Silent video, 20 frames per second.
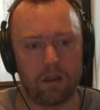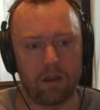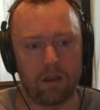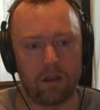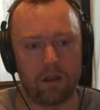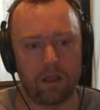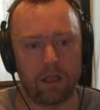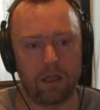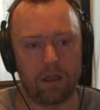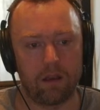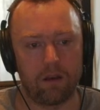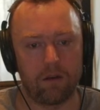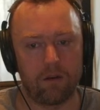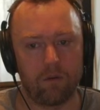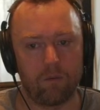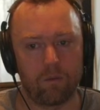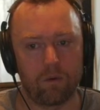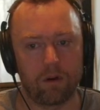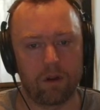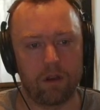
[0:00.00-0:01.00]

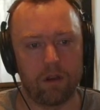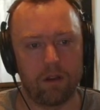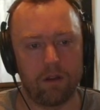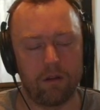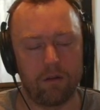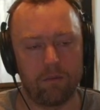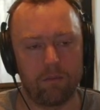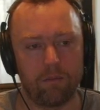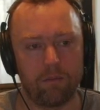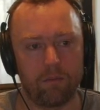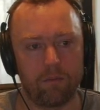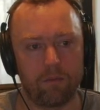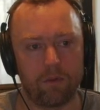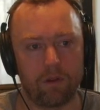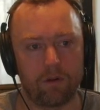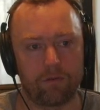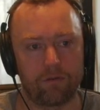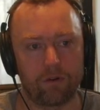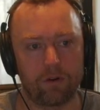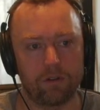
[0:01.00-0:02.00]
And we're gonna,
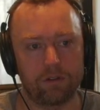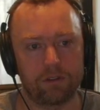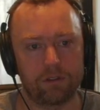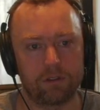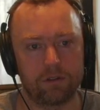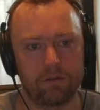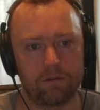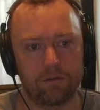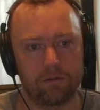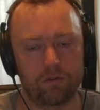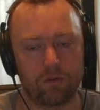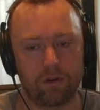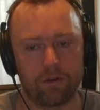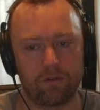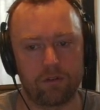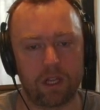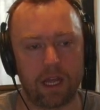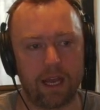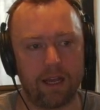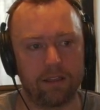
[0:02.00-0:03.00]
the first sort
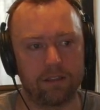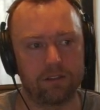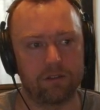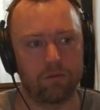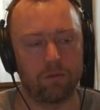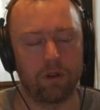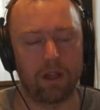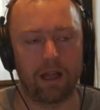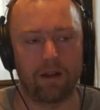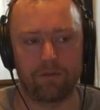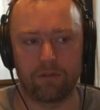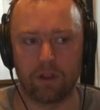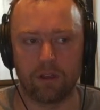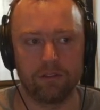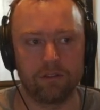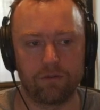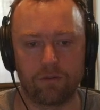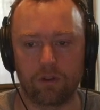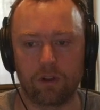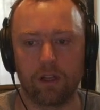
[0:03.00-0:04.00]
of test will have
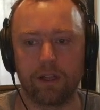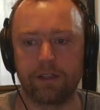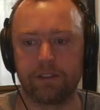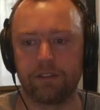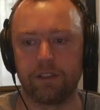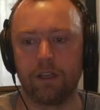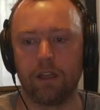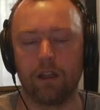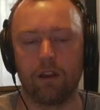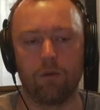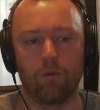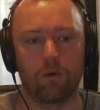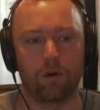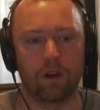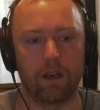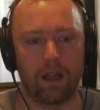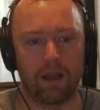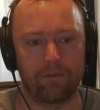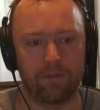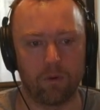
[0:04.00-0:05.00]
tons of clicks in it, and we're
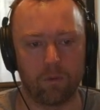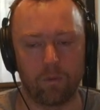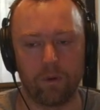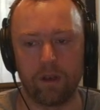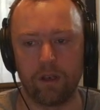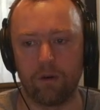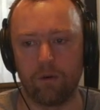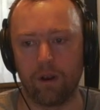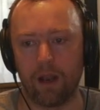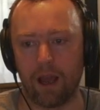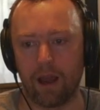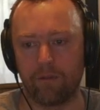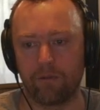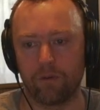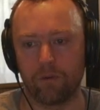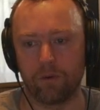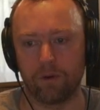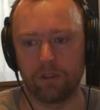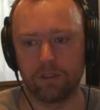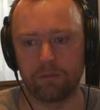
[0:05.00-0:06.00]
gonna have to window it
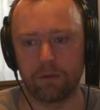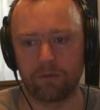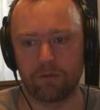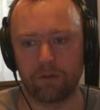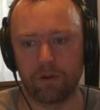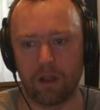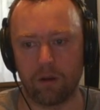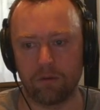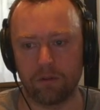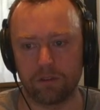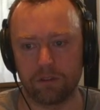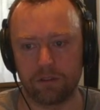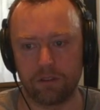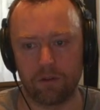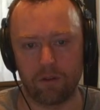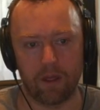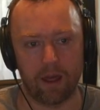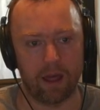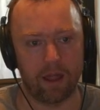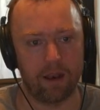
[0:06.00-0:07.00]
afterwards. But for now, we'll just
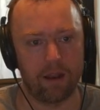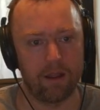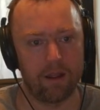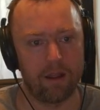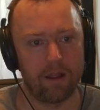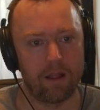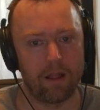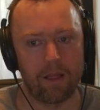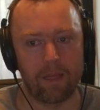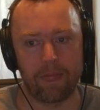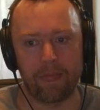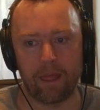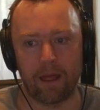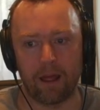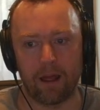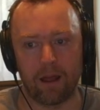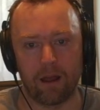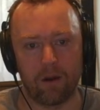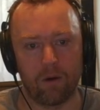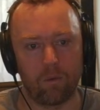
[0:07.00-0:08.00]
do that.
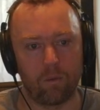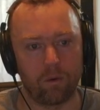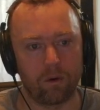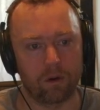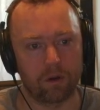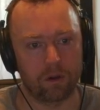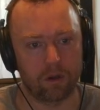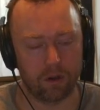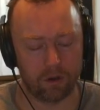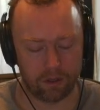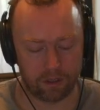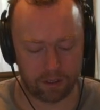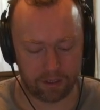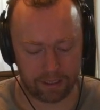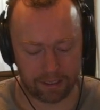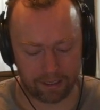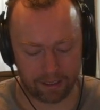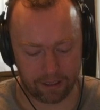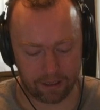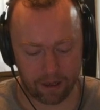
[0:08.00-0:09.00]
We're going to
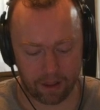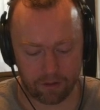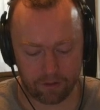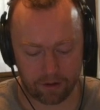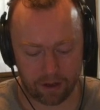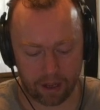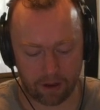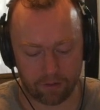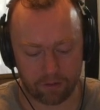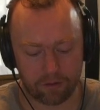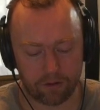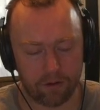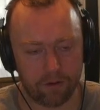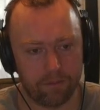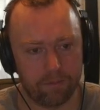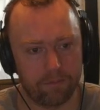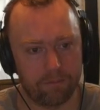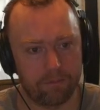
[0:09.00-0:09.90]
need another counter.